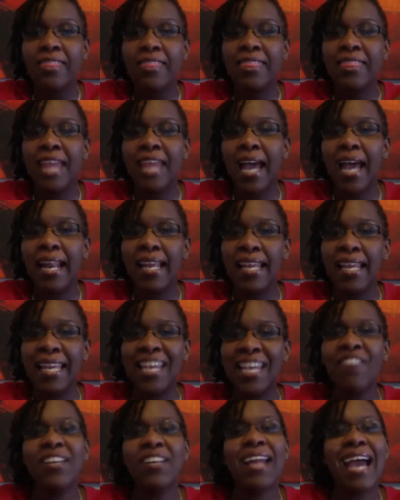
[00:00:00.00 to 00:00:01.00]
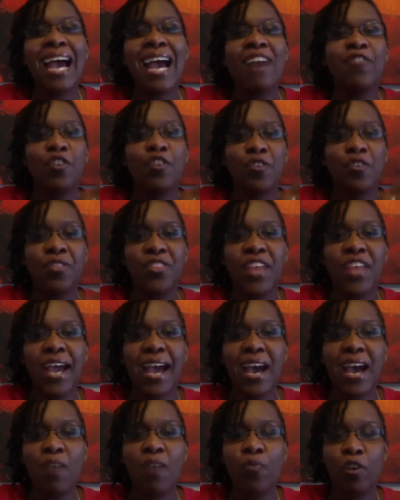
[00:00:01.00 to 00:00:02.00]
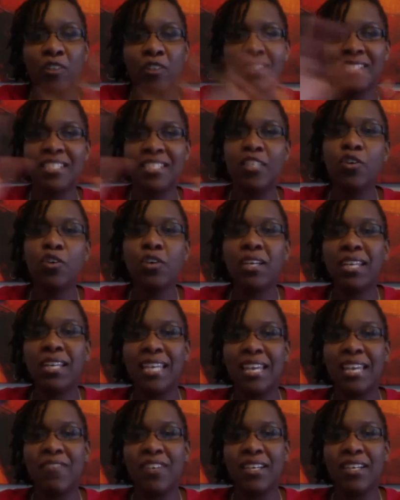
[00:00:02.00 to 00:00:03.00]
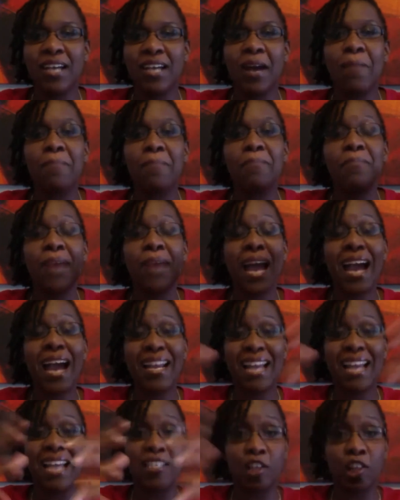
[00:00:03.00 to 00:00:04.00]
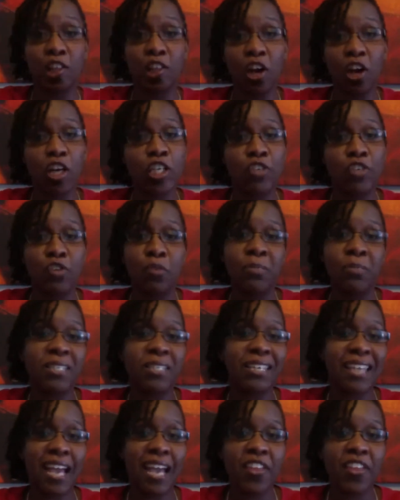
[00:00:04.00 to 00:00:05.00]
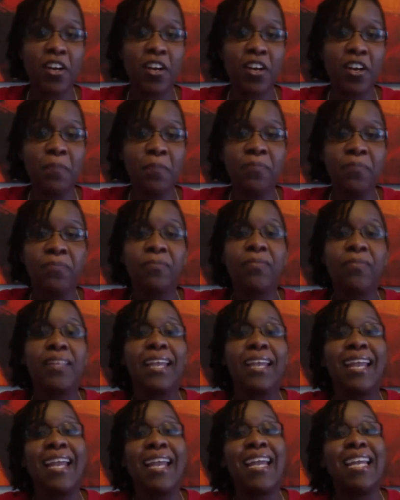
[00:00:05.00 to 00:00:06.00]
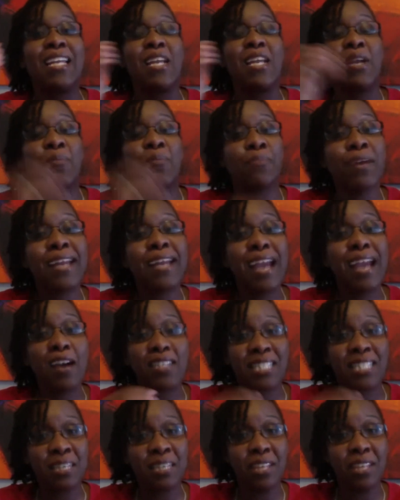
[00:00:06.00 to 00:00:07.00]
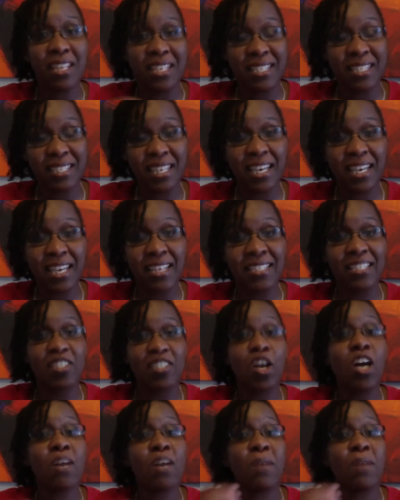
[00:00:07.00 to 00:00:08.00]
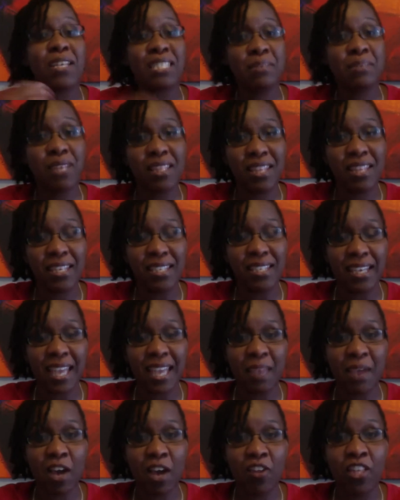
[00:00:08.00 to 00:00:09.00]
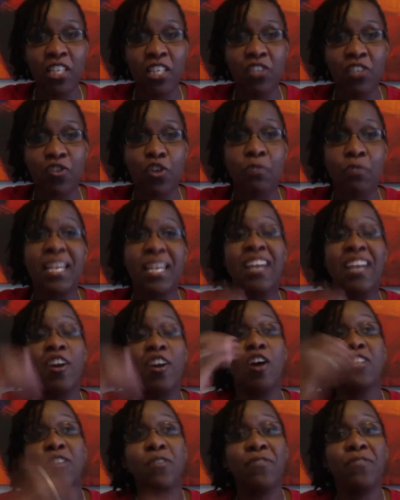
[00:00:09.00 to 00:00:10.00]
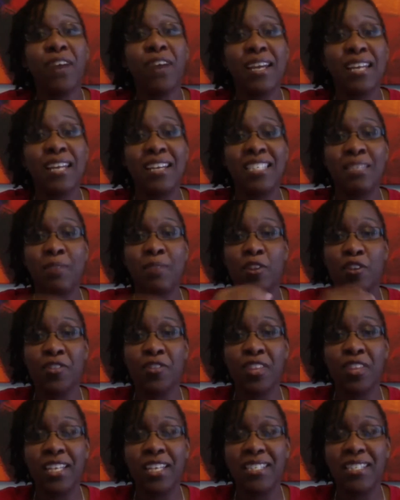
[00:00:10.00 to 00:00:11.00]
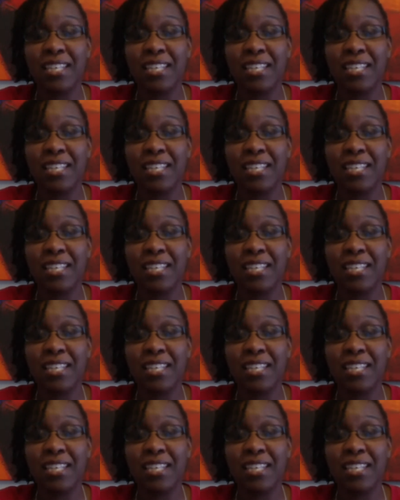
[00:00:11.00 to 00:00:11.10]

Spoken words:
That even after that, we're still going to even come back as a large group together and bring out some of these things and talk about some of the things that came out in these groups, and also find out some other things.